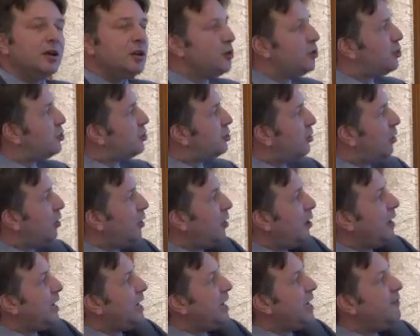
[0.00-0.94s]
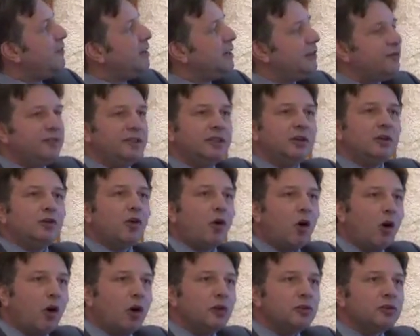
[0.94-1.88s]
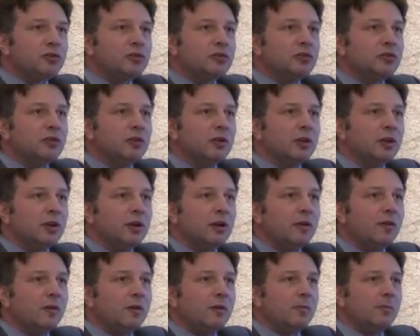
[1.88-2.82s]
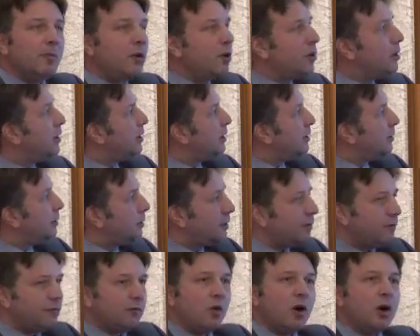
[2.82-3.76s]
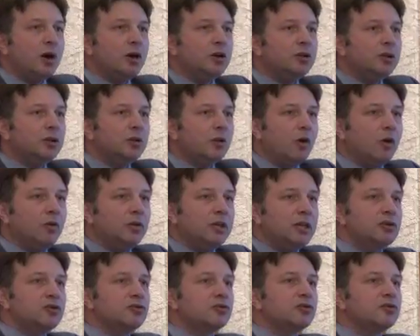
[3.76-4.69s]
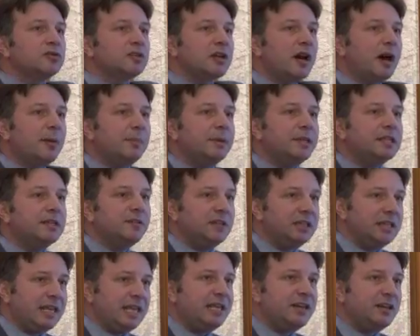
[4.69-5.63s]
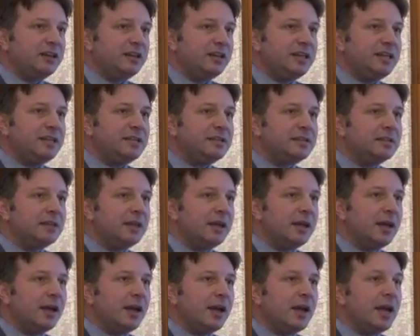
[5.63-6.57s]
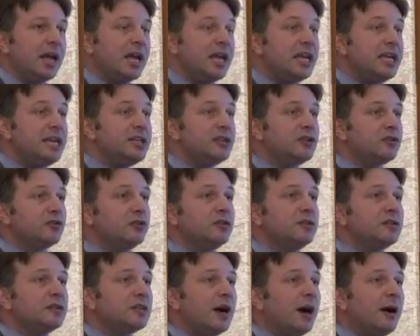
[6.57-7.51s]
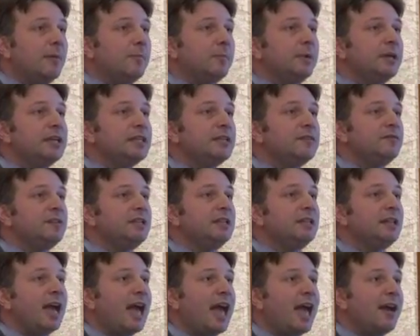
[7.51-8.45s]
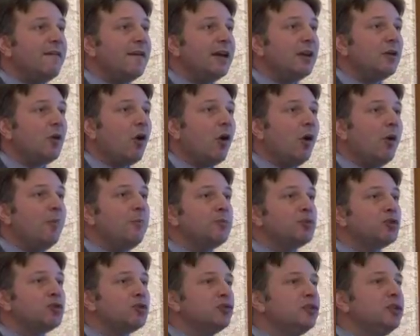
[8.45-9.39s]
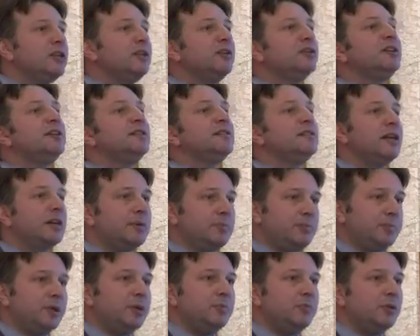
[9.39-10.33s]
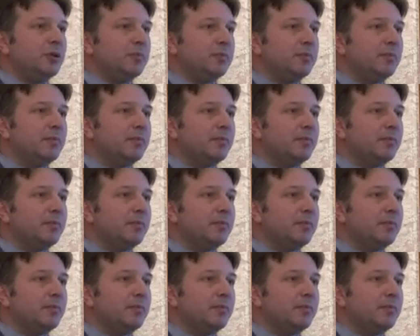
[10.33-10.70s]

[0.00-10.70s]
So even if the cost burden on the insurance companies will increase, insurance companies will have an option to increase their premium.